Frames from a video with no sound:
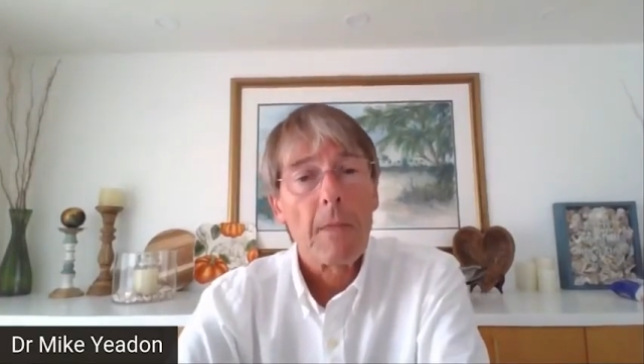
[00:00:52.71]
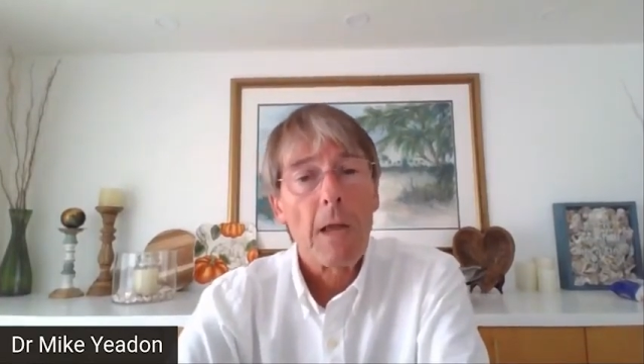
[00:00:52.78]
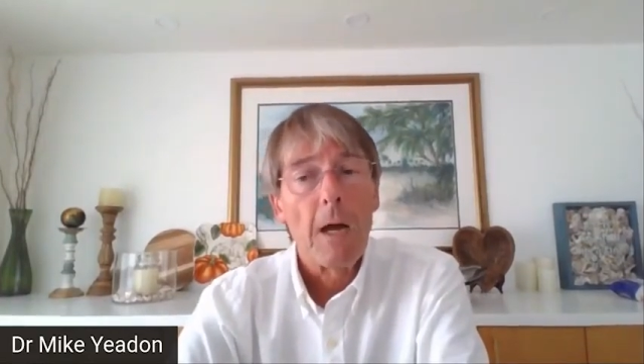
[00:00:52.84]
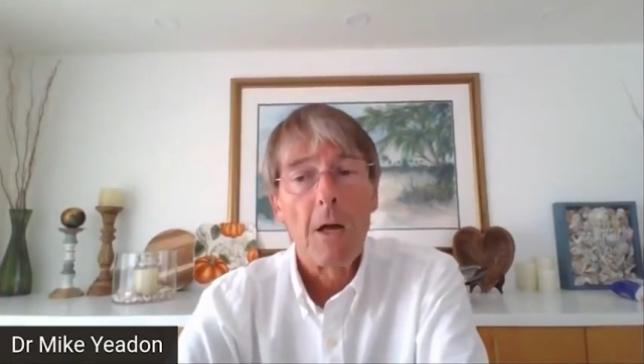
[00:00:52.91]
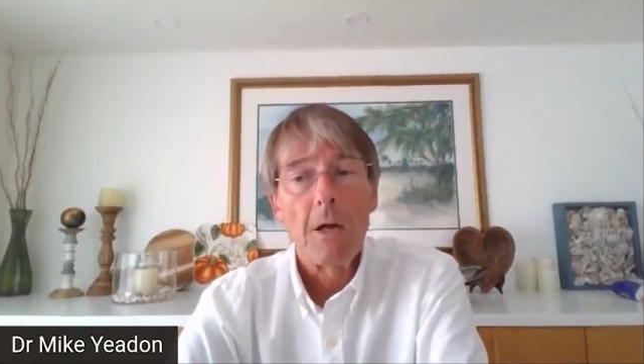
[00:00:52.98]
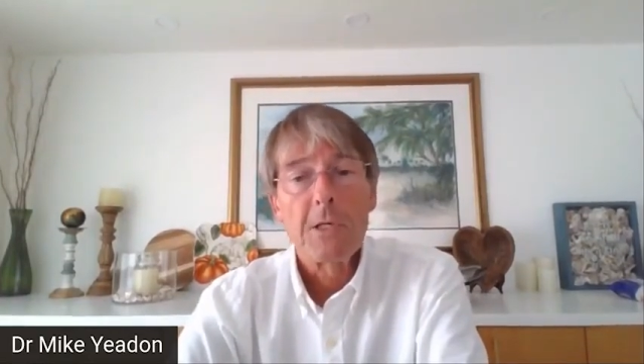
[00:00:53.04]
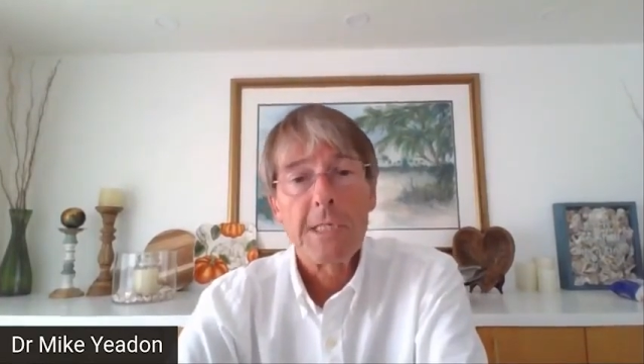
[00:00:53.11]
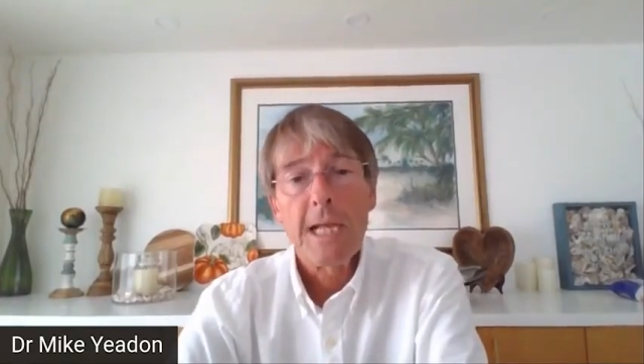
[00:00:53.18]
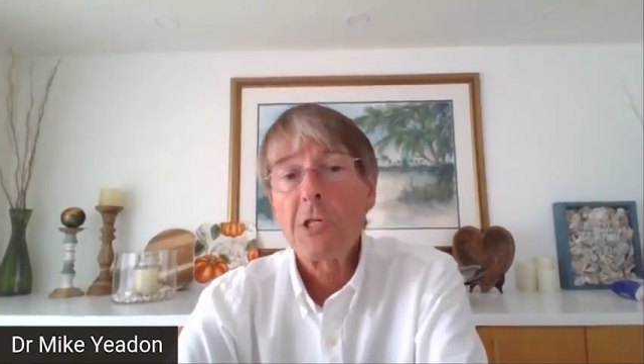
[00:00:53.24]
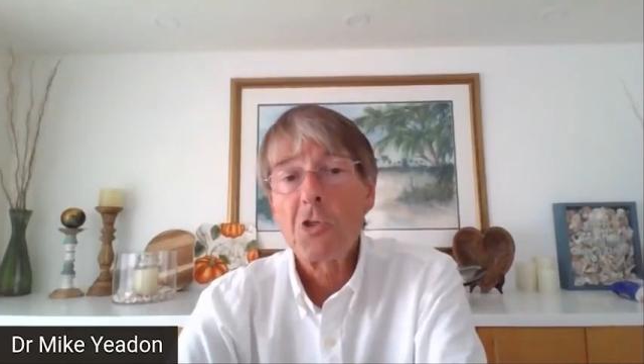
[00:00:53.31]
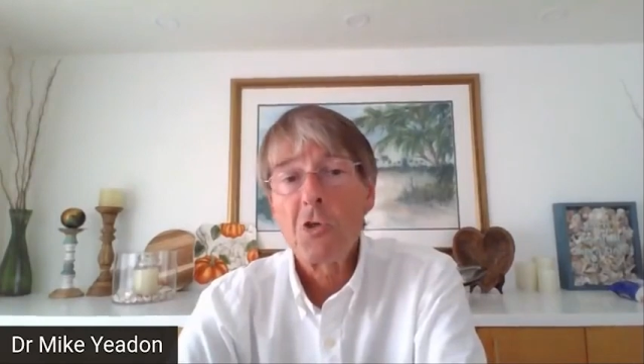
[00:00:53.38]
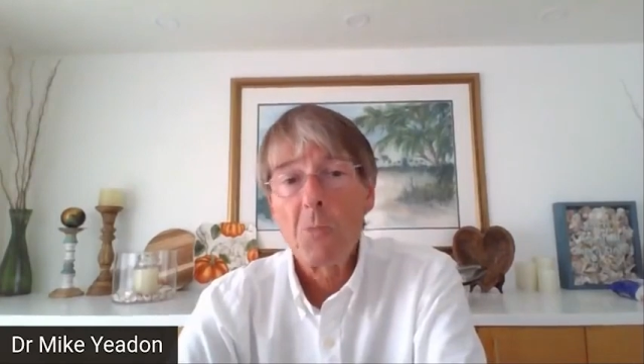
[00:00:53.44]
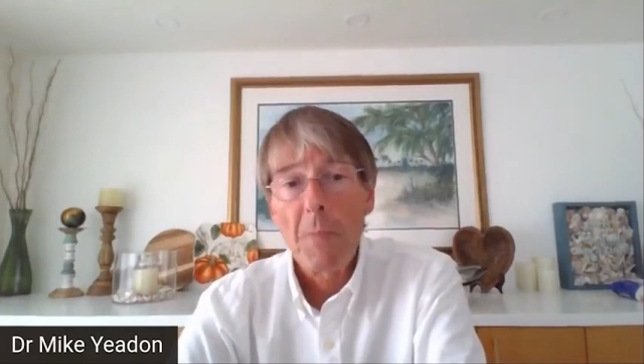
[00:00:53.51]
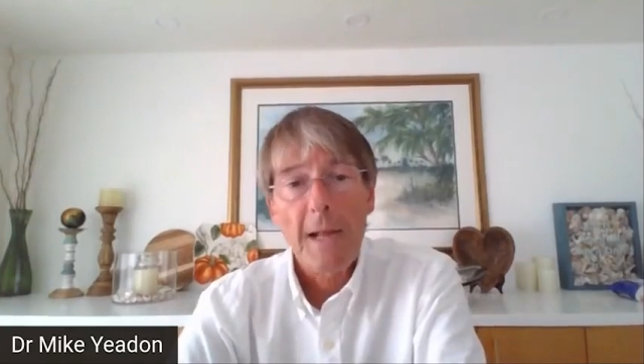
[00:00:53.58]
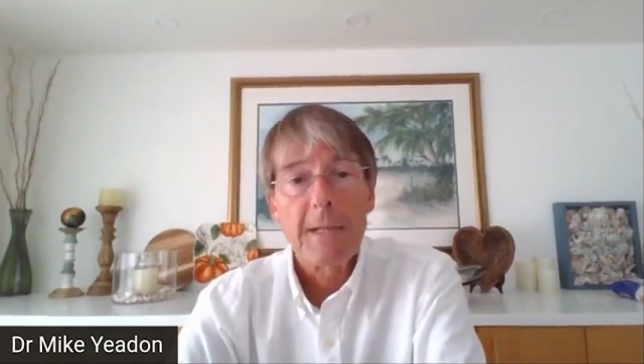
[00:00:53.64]
are
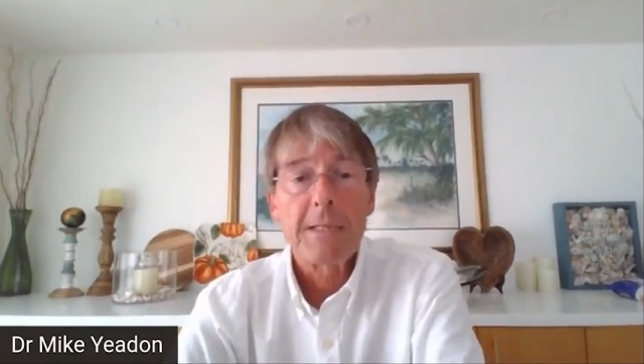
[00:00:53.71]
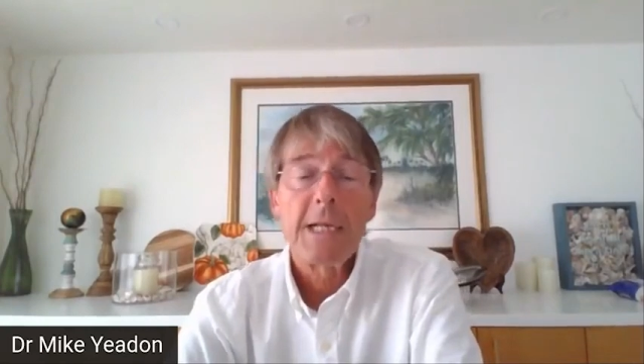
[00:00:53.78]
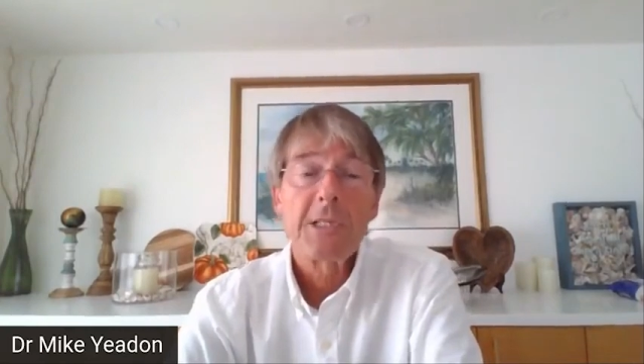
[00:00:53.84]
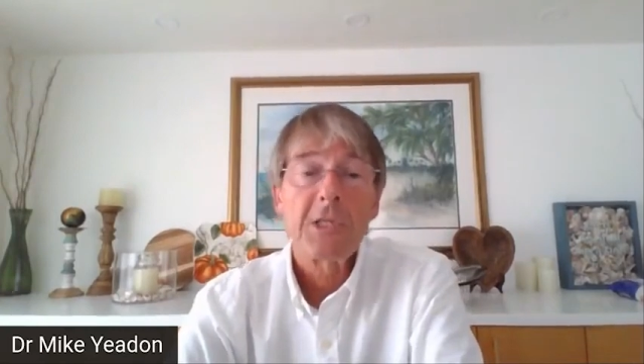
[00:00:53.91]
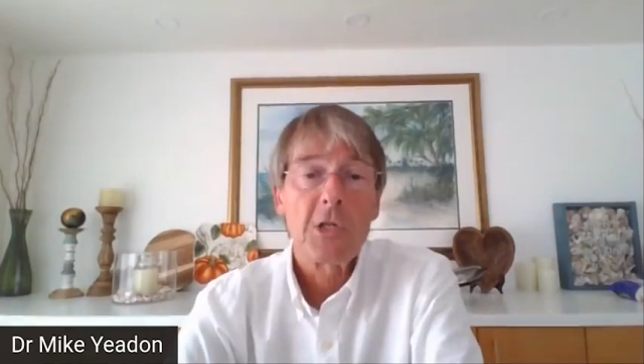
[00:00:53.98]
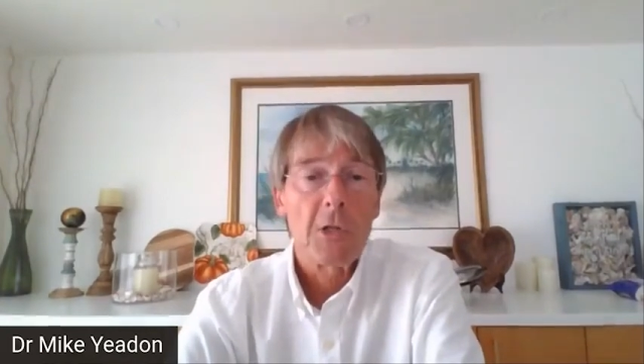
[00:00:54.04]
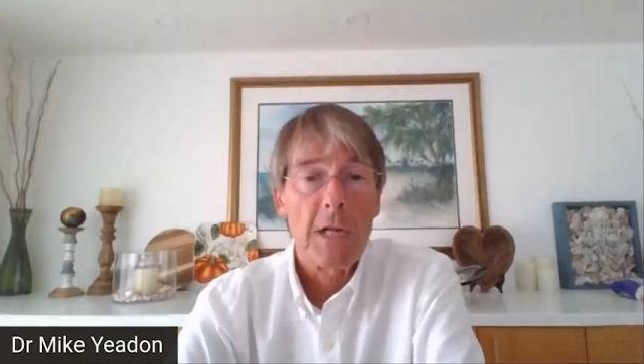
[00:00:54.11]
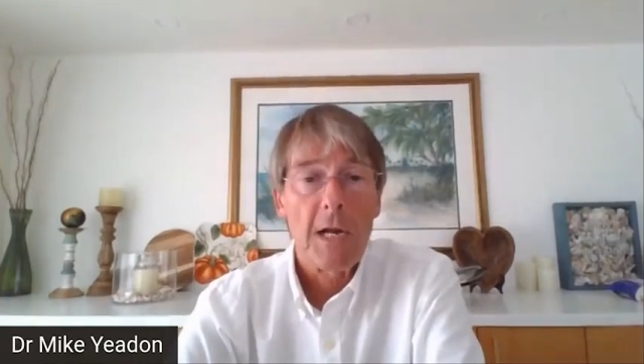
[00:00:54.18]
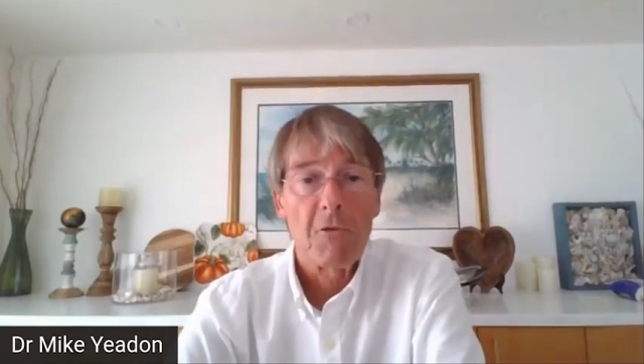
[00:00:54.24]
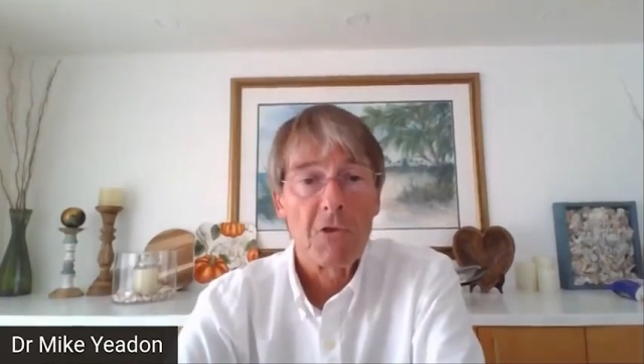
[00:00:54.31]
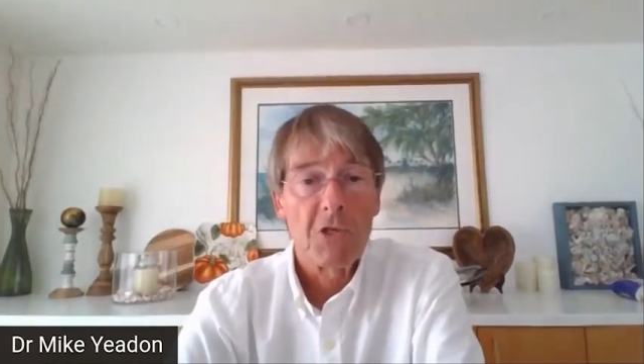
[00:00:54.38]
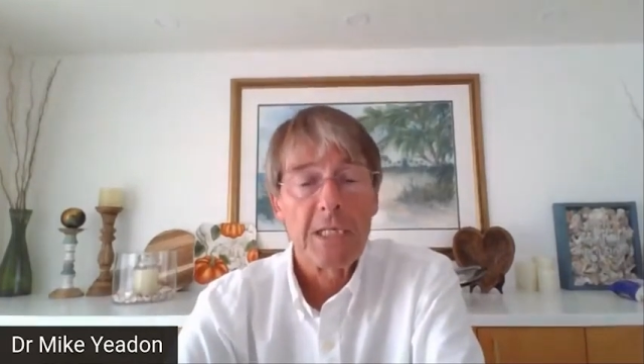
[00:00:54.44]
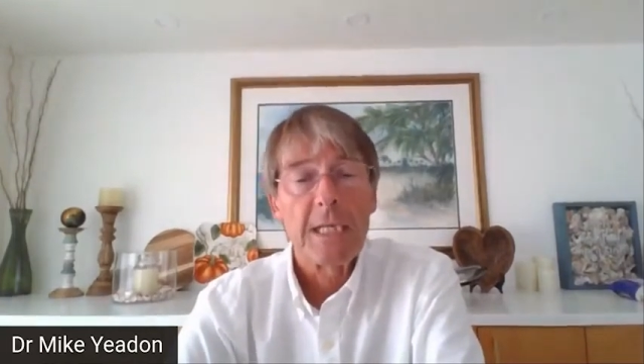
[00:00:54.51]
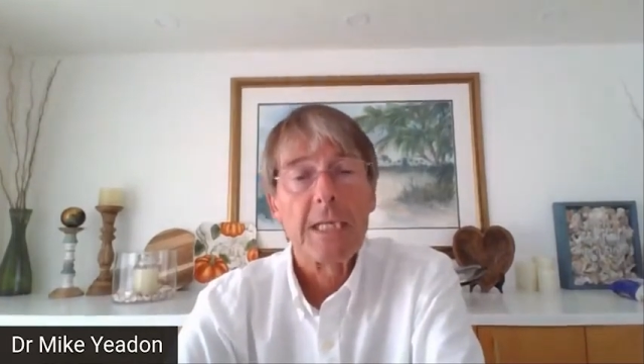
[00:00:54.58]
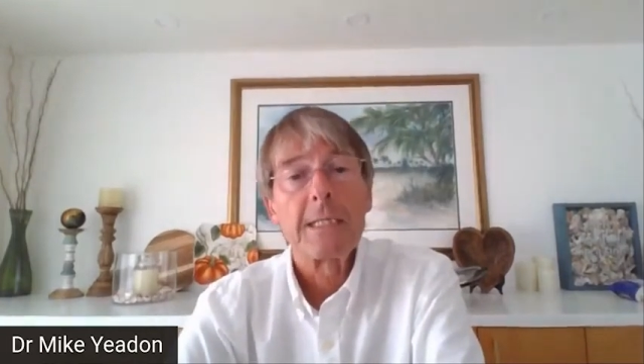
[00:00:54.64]
central bank digital
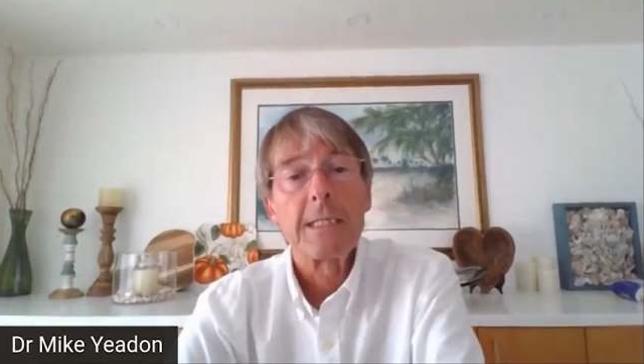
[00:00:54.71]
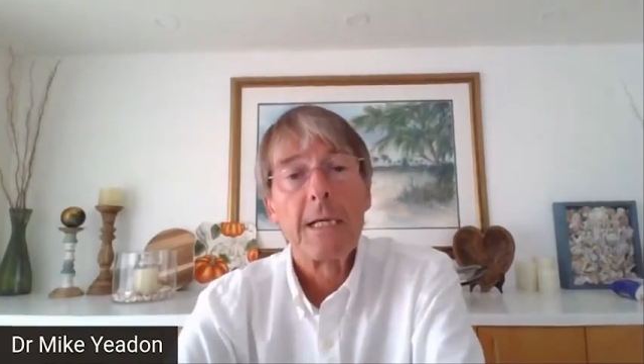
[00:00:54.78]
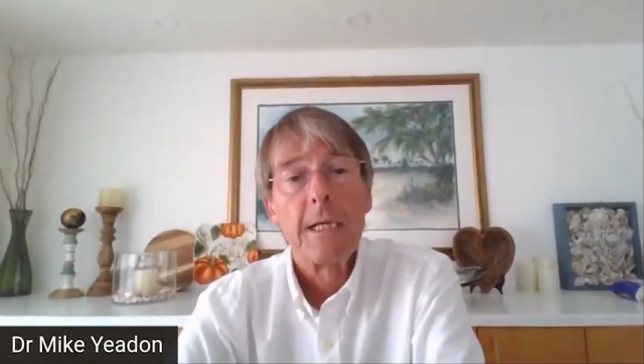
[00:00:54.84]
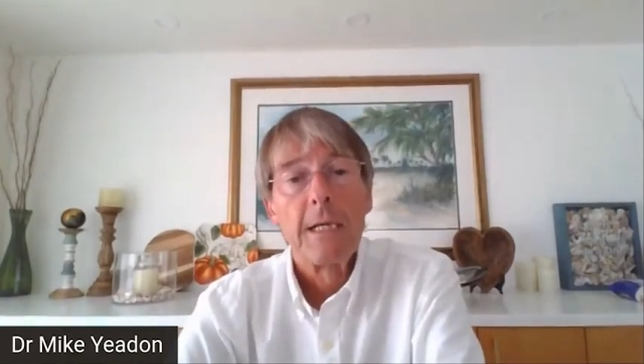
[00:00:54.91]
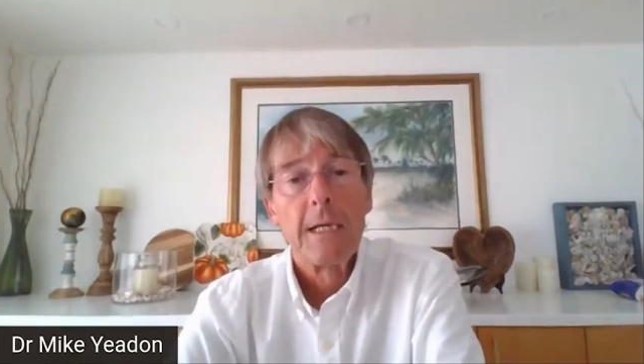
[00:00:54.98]
currencies,